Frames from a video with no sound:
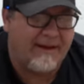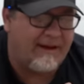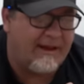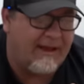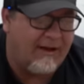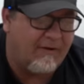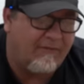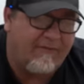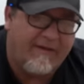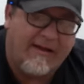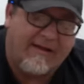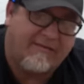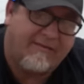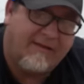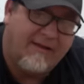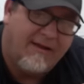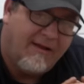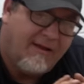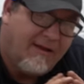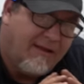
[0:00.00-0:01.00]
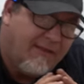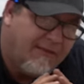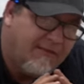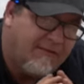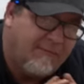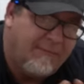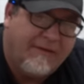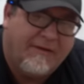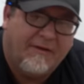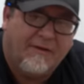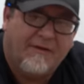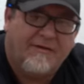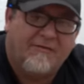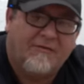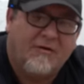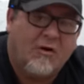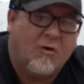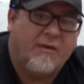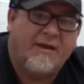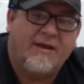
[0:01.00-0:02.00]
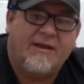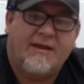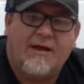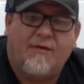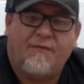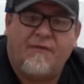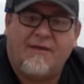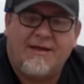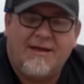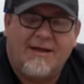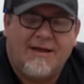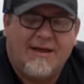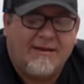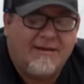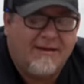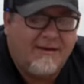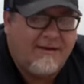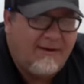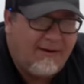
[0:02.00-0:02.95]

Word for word: and how fast the spindle is going down the cut.